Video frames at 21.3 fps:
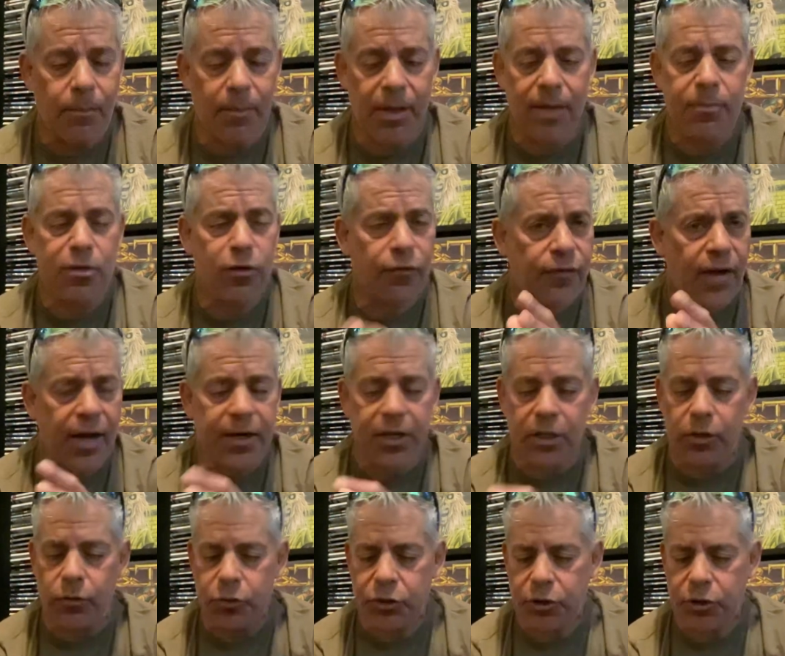Maybe you'll find it
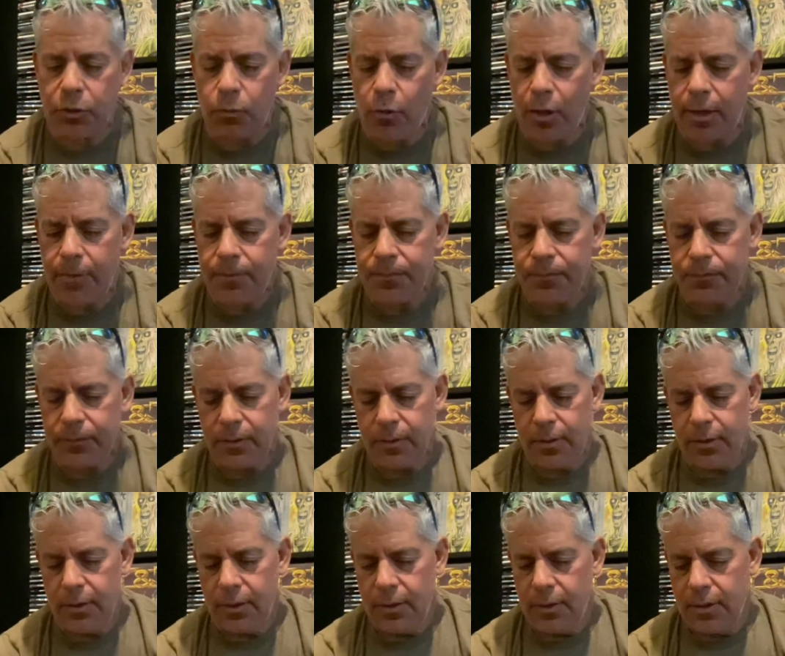used somewhere.
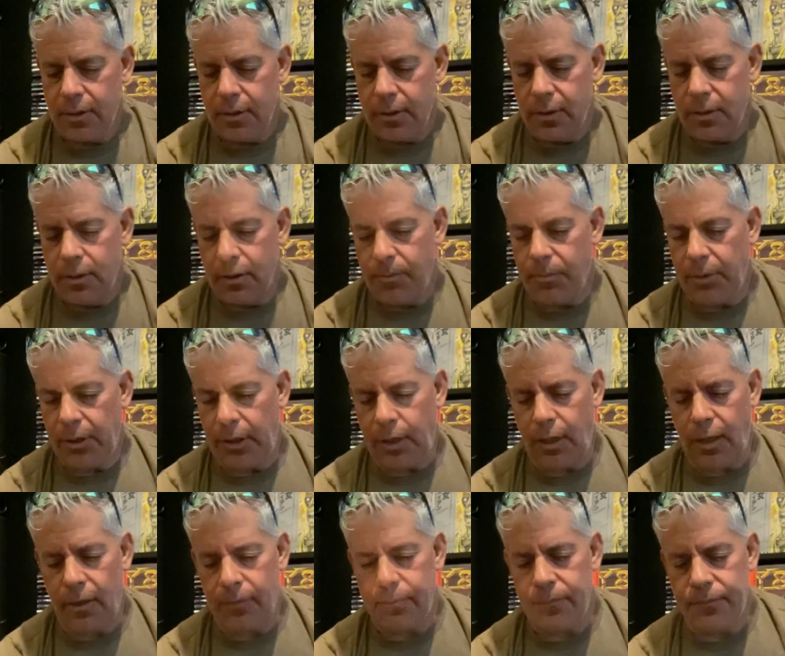
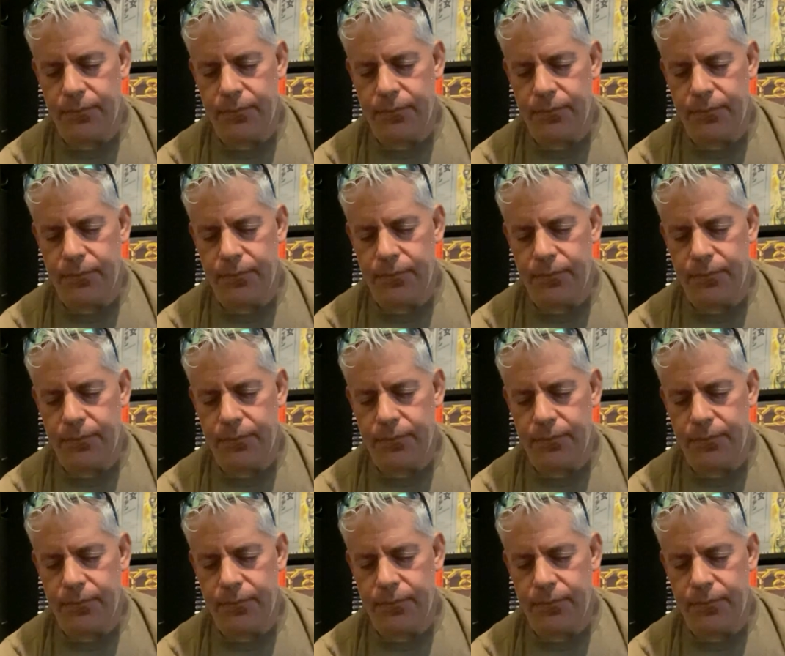But,